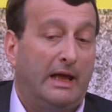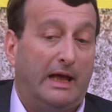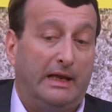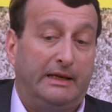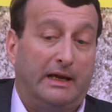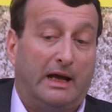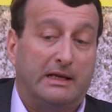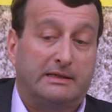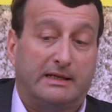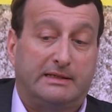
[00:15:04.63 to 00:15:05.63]
And
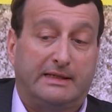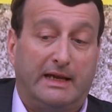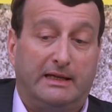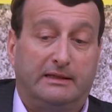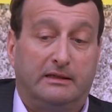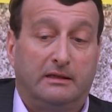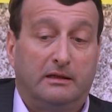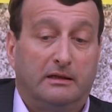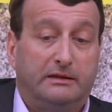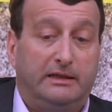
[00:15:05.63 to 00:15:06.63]
as I said,
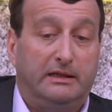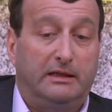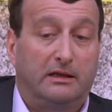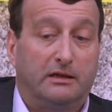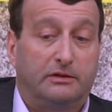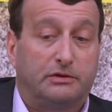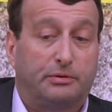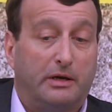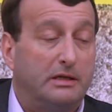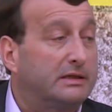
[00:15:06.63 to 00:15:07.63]
the
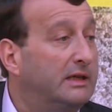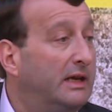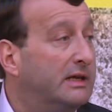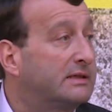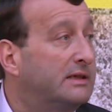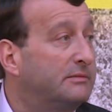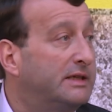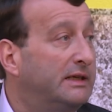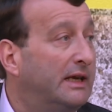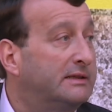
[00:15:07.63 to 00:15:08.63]
trust is
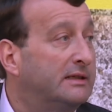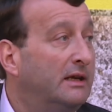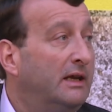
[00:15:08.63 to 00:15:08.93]
something that